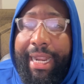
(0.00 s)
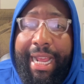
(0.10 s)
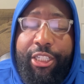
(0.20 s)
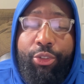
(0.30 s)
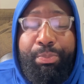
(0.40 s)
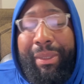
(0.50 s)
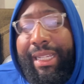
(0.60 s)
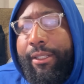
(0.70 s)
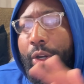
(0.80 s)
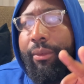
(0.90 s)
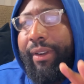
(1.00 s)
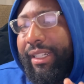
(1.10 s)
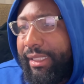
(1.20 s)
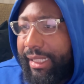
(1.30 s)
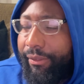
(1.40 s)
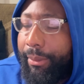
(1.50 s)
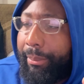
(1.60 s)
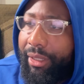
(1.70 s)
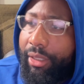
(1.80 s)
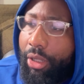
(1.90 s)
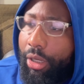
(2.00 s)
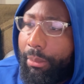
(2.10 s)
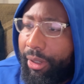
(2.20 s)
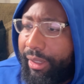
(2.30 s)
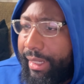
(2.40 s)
actually peaked over a $7 billion market